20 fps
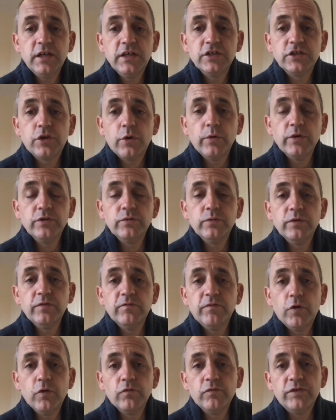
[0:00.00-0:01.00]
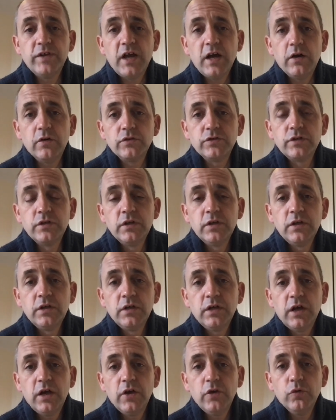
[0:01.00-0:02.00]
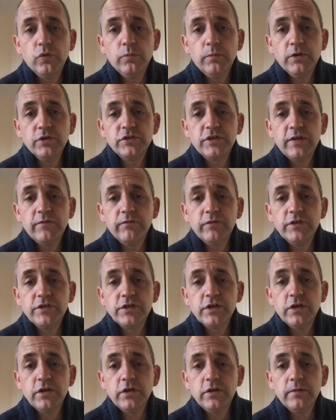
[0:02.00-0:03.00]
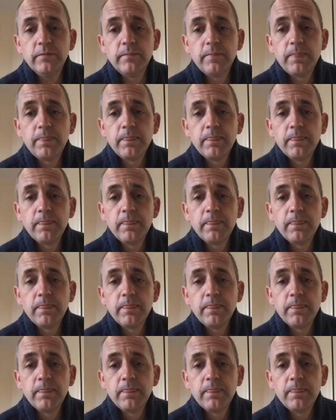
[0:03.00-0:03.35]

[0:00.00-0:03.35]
is going to involve doubt at almost every turn.